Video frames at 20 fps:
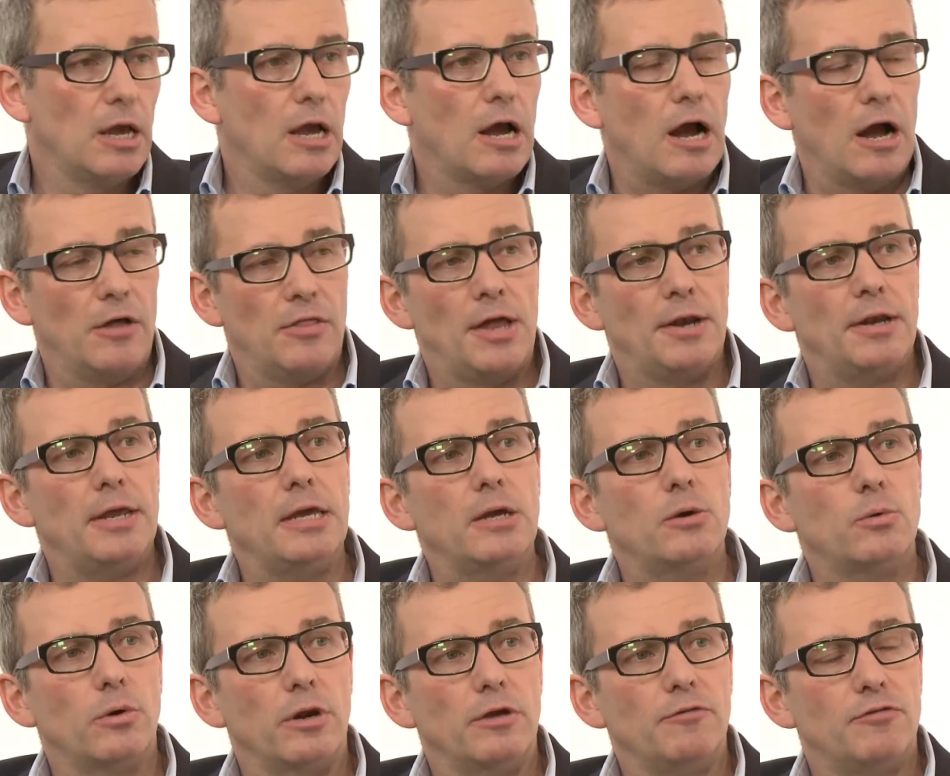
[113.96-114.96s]
And then
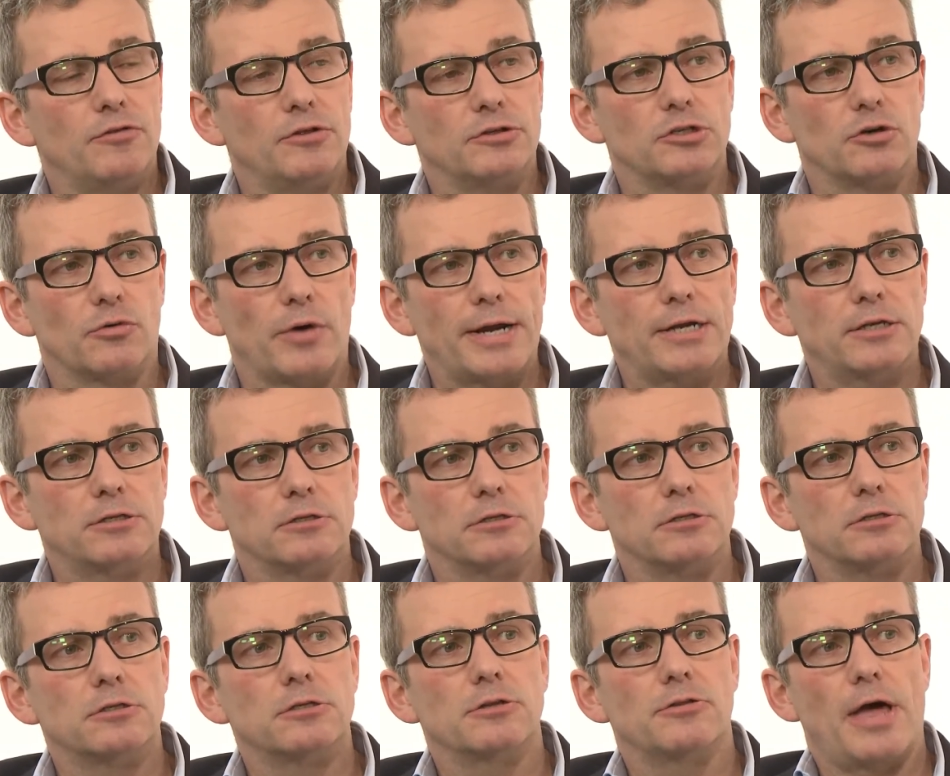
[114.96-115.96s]
equally for the
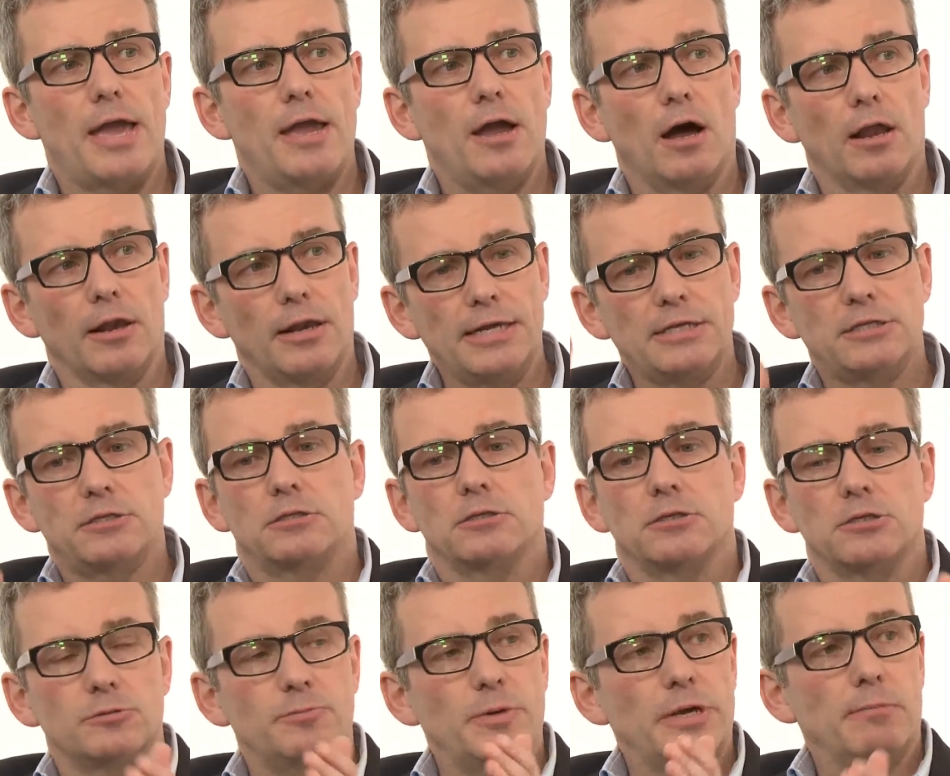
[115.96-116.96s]
directors, they are listed
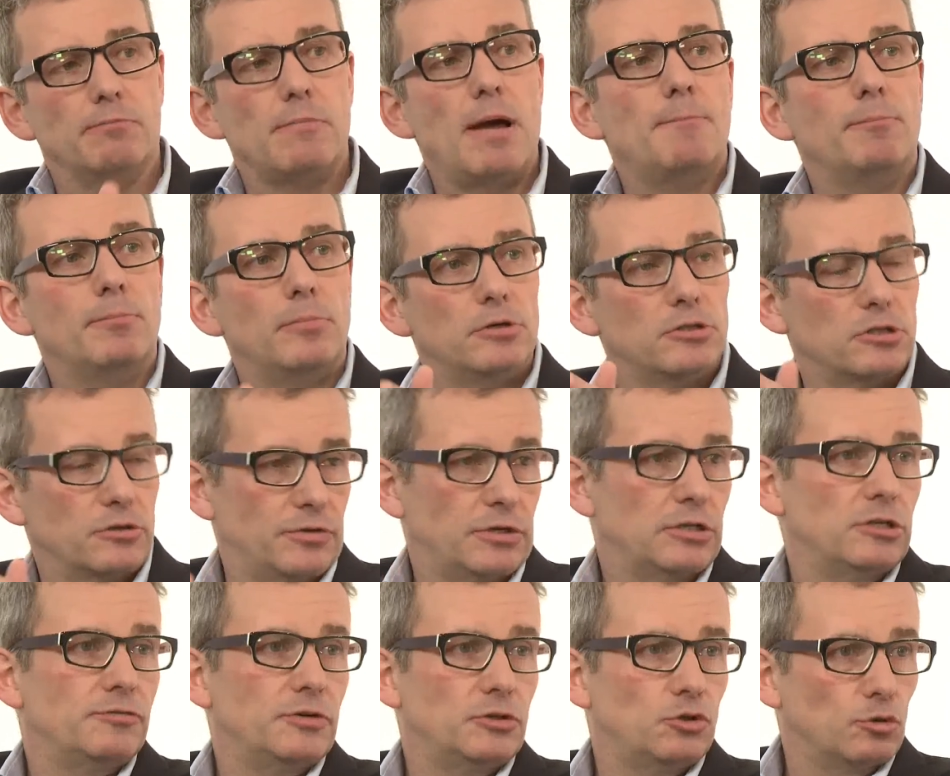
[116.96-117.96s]
as being members of
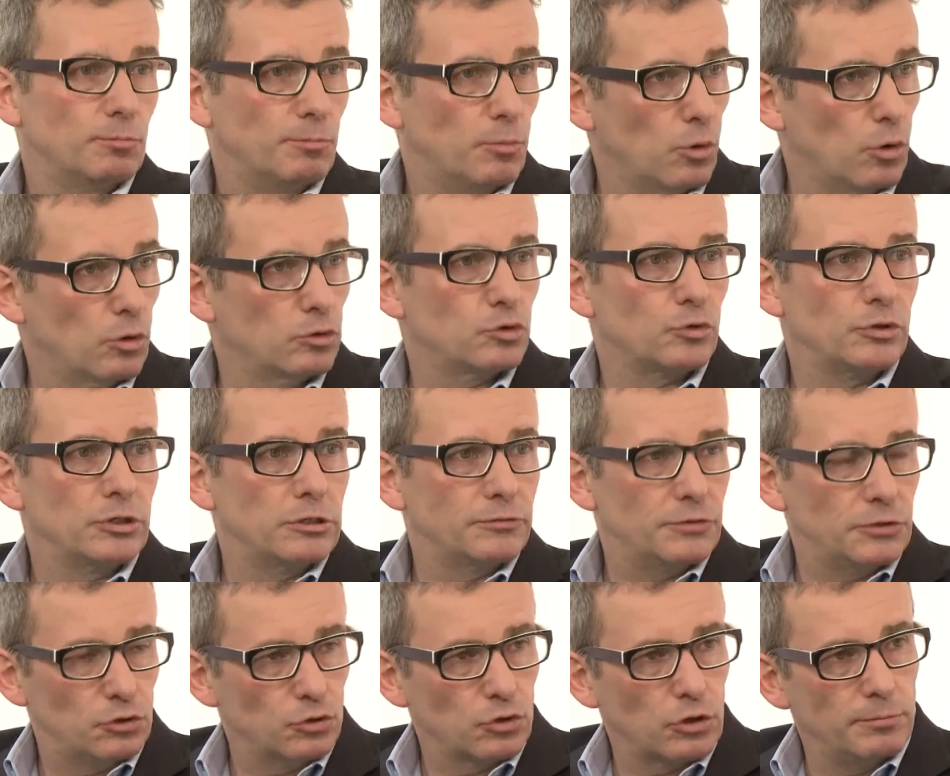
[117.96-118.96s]
individual boards or
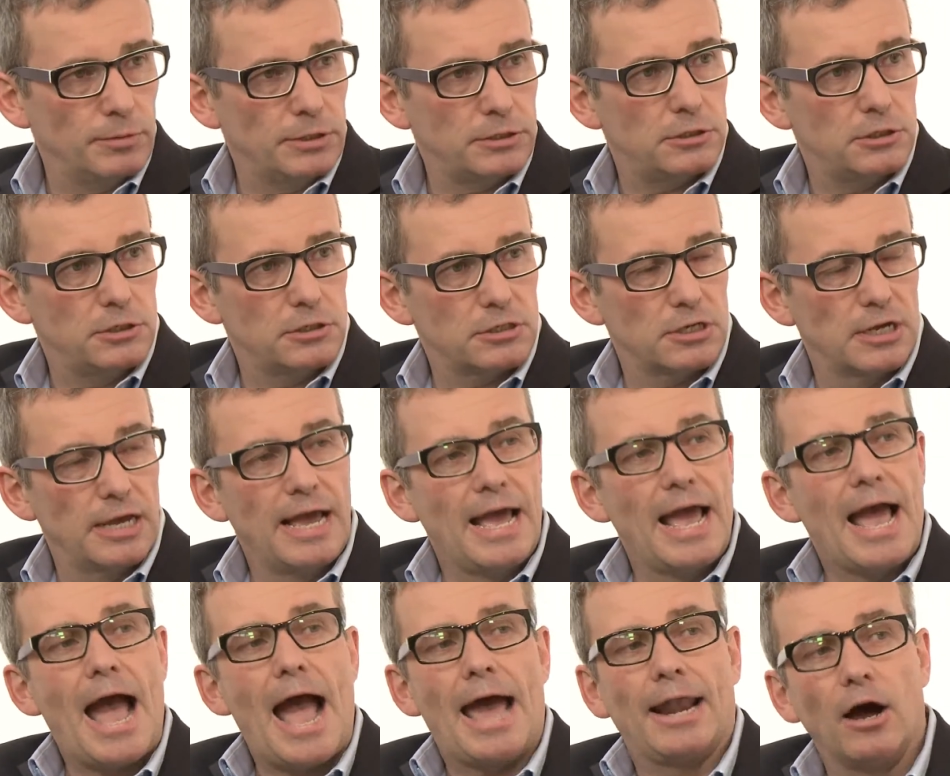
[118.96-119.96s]
individual committees
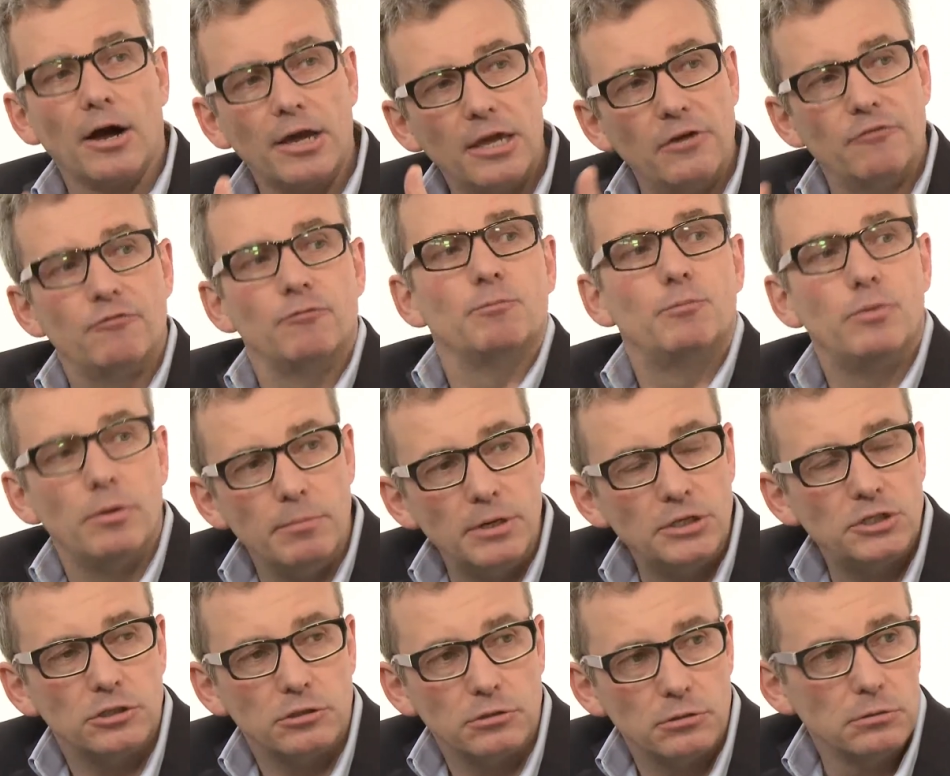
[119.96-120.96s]
and are given
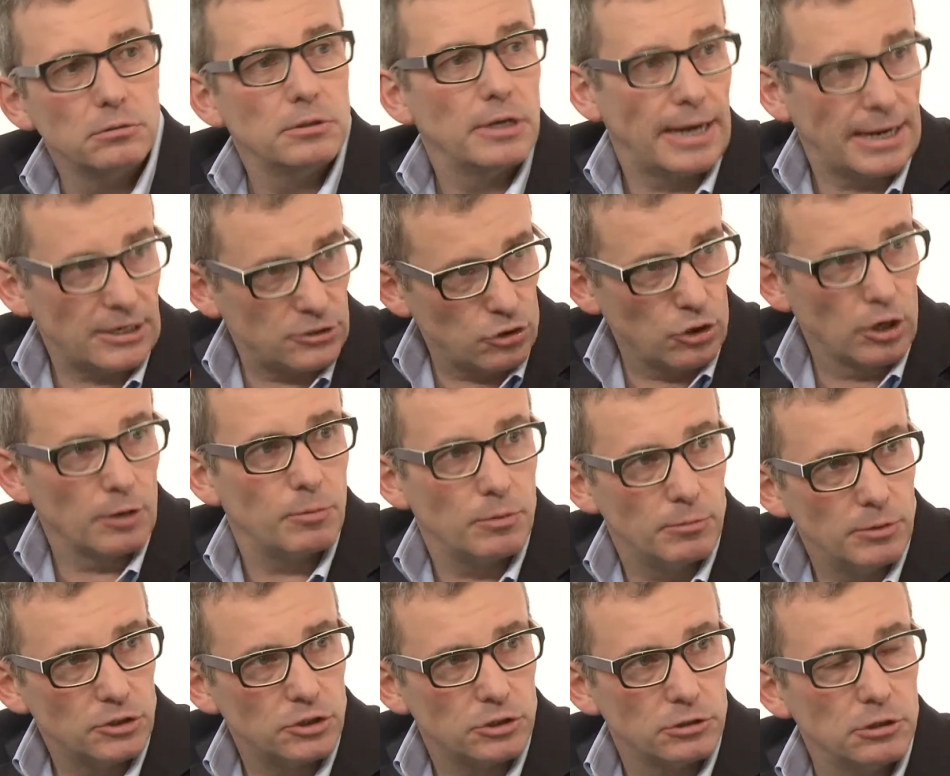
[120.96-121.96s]
permission, electronic
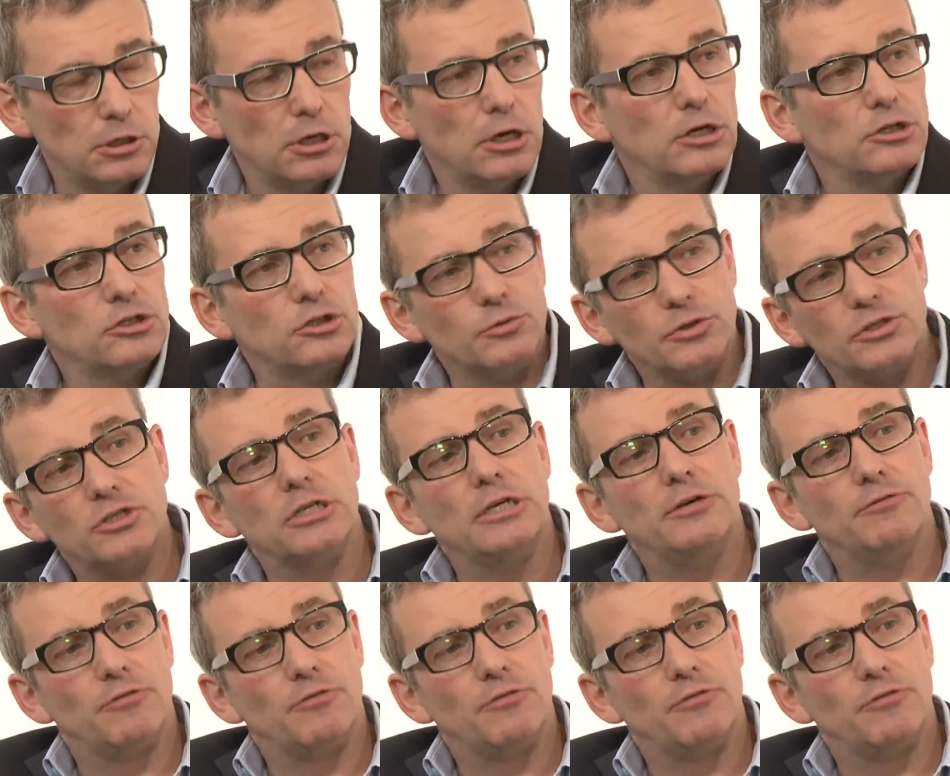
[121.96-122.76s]
permission, to receive